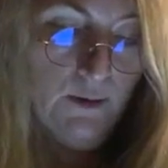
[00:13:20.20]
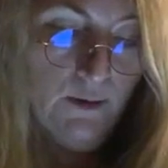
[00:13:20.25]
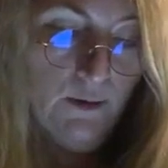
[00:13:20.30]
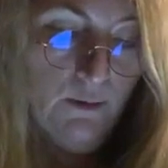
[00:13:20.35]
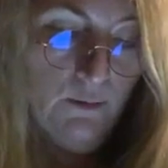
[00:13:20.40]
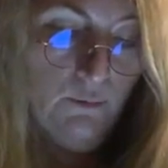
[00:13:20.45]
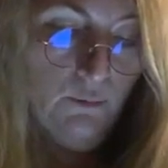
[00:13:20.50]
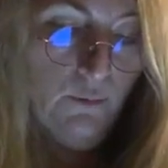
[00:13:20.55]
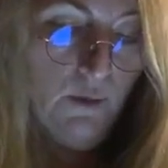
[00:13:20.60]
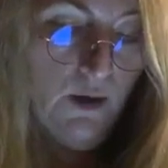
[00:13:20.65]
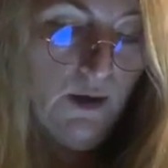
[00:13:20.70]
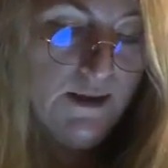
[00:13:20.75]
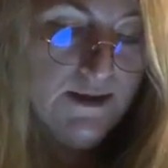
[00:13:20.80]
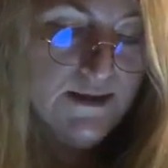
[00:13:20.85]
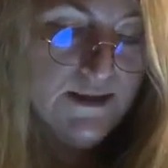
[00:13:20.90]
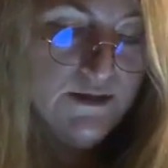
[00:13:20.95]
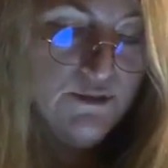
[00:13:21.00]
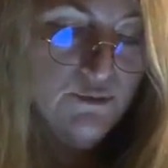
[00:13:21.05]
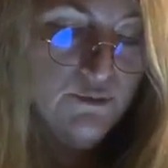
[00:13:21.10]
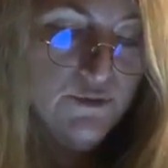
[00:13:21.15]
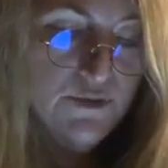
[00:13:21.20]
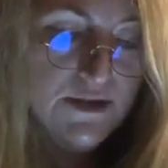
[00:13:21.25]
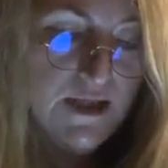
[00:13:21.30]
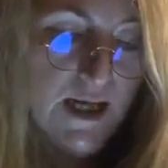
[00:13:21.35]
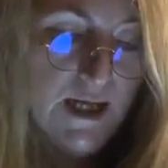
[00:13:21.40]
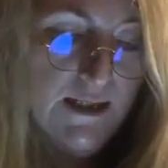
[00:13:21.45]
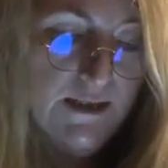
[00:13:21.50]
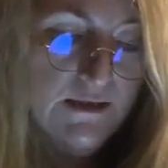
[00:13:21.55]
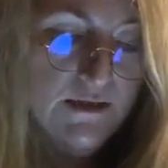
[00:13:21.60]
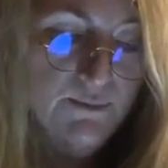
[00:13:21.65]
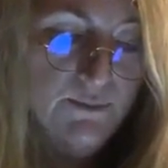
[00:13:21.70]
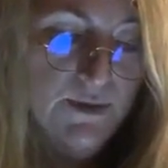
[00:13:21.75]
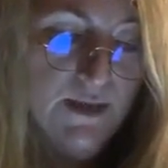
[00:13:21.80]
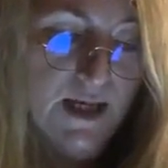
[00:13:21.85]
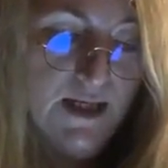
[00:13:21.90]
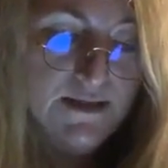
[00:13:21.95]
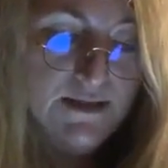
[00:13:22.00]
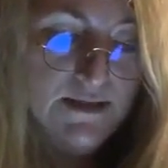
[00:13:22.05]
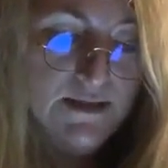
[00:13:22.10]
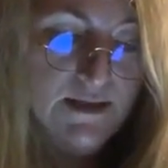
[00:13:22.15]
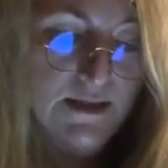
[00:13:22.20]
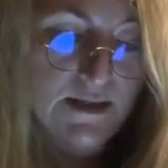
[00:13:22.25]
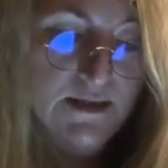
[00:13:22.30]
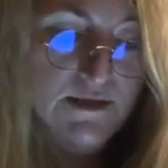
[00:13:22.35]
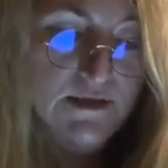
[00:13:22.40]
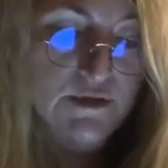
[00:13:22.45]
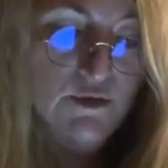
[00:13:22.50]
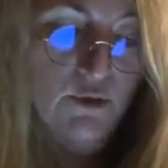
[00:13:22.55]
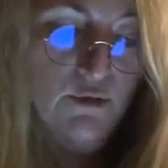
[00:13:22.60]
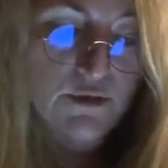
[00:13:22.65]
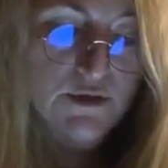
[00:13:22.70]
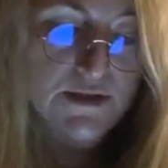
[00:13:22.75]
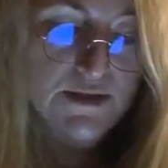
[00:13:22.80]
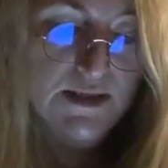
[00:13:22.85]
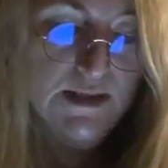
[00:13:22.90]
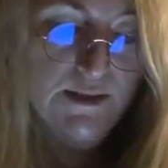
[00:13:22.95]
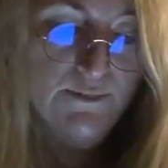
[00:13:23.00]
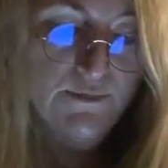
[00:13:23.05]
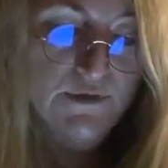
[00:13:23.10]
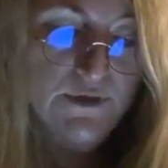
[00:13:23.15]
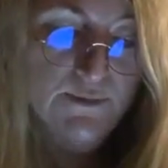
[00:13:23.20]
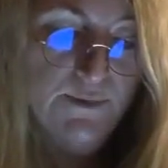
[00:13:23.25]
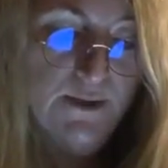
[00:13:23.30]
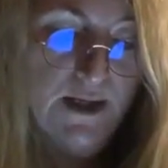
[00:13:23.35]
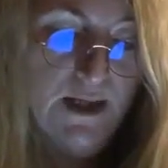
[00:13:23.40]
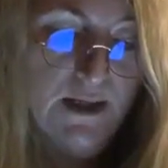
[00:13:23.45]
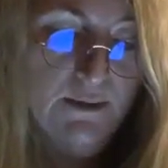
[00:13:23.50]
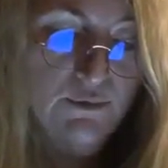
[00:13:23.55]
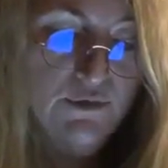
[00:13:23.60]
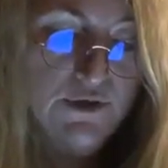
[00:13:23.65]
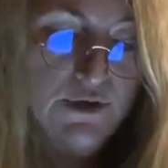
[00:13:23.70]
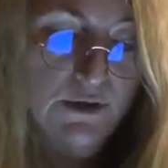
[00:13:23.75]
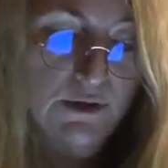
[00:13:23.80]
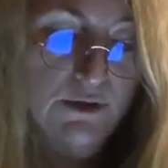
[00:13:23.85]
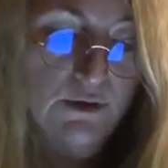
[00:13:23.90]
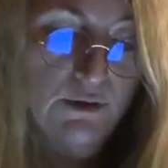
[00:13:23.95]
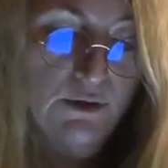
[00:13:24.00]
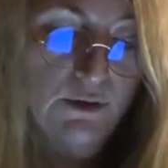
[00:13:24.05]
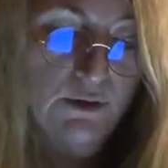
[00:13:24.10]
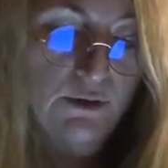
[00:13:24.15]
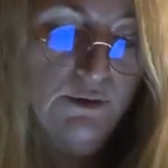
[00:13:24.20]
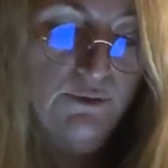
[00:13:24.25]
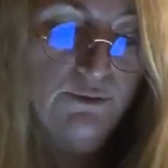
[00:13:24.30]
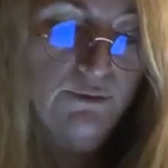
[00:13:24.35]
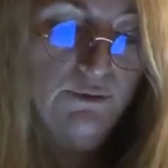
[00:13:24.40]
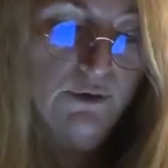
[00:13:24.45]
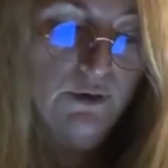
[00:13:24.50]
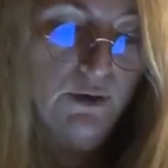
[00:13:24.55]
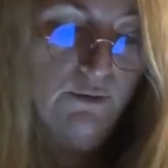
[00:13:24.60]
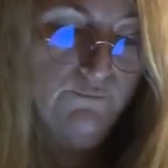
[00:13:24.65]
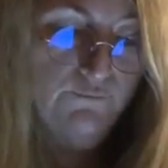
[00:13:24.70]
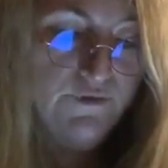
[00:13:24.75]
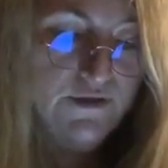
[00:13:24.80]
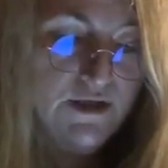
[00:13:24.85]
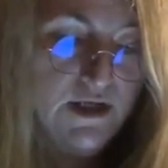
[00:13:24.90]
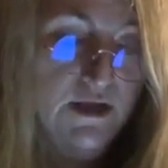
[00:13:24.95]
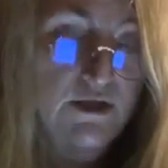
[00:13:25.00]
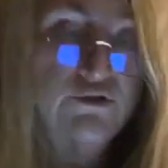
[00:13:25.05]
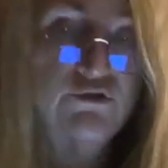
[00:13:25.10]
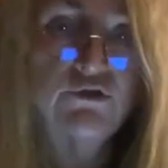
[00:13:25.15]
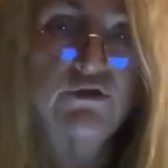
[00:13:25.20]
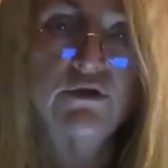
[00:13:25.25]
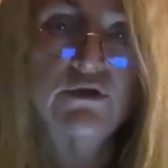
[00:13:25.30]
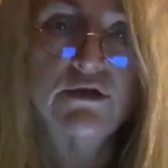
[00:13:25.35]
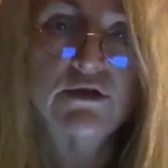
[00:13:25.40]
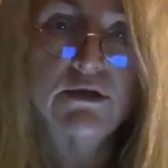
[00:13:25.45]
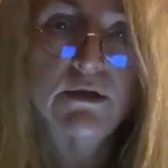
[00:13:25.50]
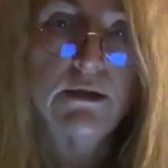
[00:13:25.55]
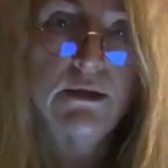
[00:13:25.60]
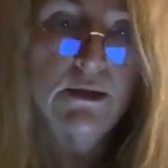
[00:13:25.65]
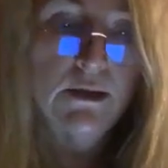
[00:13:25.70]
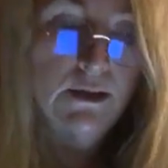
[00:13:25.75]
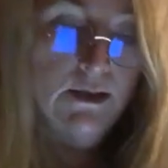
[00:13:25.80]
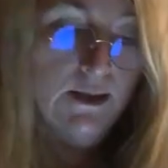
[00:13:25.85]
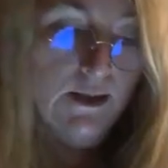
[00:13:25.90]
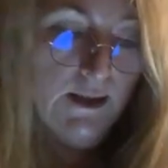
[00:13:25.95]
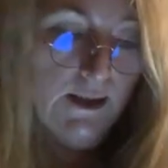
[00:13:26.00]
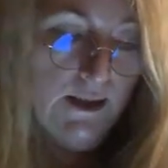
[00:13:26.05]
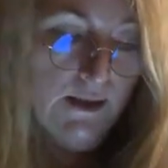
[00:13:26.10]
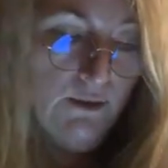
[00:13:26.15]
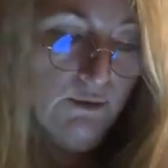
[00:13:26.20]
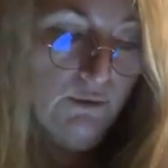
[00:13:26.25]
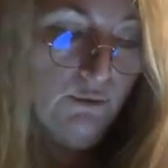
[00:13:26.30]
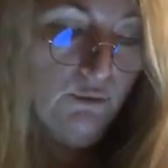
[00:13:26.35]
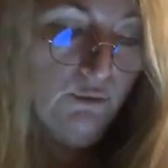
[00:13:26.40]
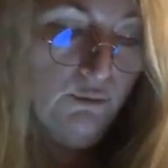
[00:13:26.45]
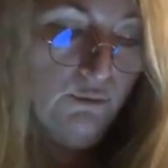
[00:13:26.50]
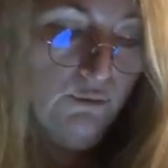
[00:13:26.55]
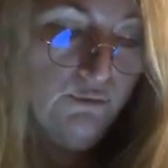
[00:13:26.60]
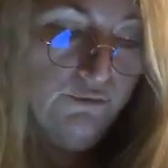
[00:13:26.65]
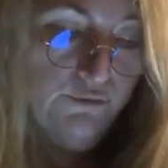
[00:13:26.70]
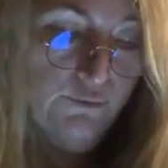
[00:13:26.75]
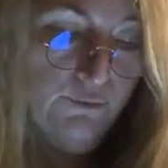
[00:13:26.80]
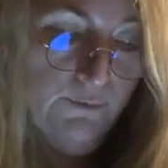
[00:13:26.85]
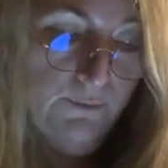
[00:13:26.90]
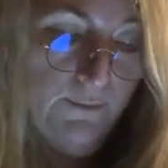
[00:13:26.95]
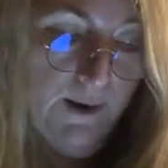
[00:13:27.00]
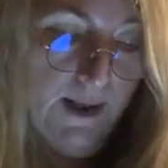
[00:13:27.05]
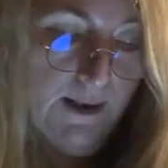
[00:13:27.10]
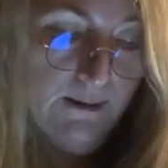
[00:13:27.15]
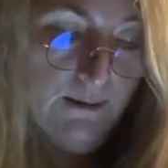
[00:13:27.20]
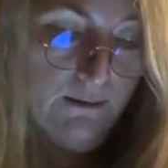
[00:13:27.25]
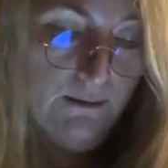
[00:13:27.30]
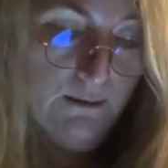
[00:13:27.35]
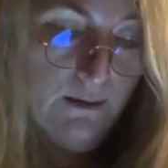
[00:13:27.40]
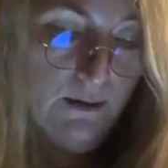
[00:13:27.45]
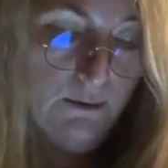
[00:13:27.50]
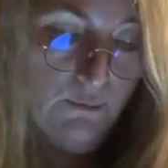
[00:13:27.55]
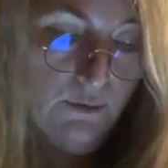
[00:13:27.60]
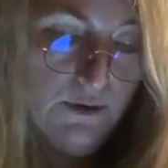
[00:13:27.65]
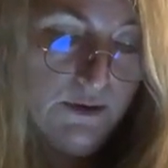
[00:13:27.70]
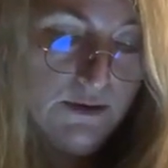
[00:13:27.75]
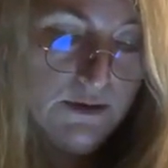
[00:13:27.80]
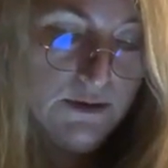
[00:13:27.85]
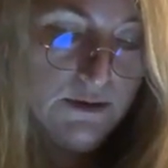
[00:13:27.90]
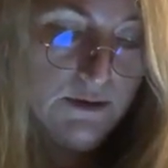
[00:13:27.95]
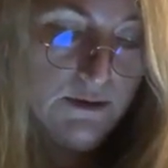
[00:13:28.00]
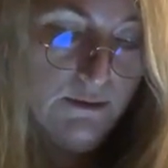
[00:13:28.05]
Why did ordained monastics not seem to be able to conclude conversations in a cordial manner, I wondered.